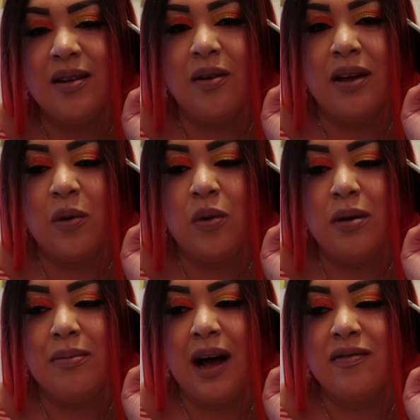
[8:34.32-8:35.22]
Okay, well,
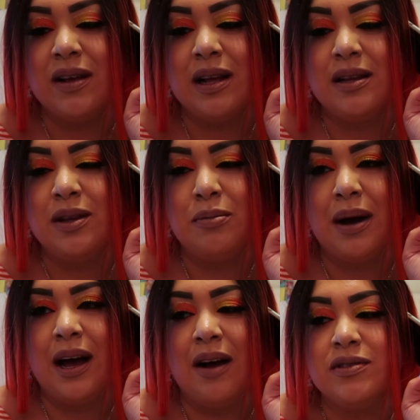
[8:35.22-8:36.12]
you might have
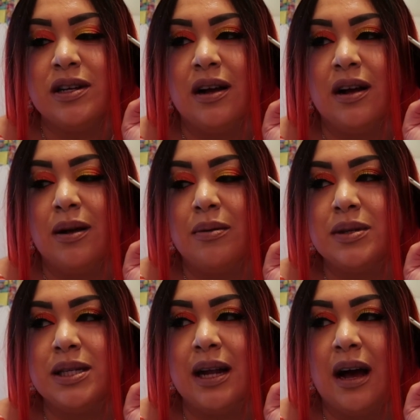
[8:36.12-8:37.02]
to
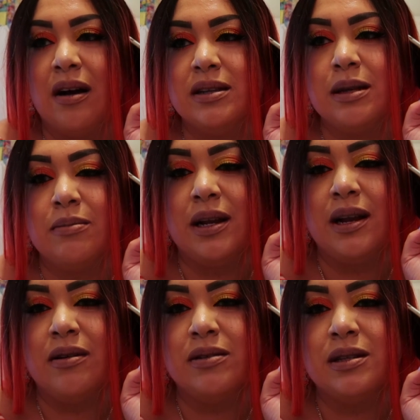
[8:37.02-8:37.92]
snack on
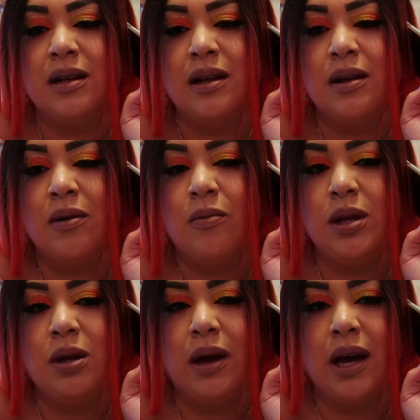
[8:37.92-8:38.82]
something else
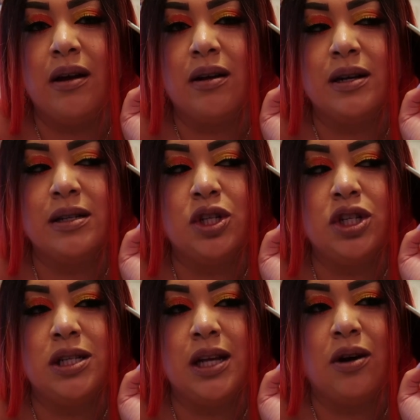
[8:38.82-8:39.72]
when you get here because the
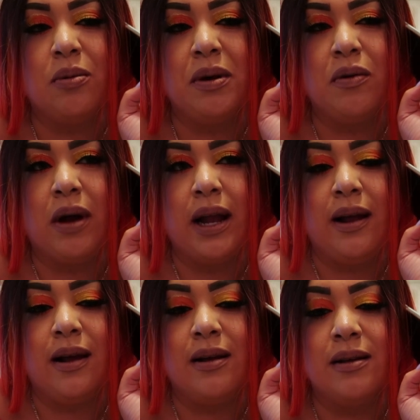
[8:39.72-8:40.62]
cheese ain't gonna be
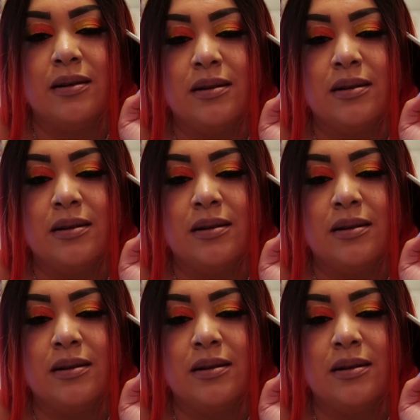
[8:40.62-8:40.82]
ready.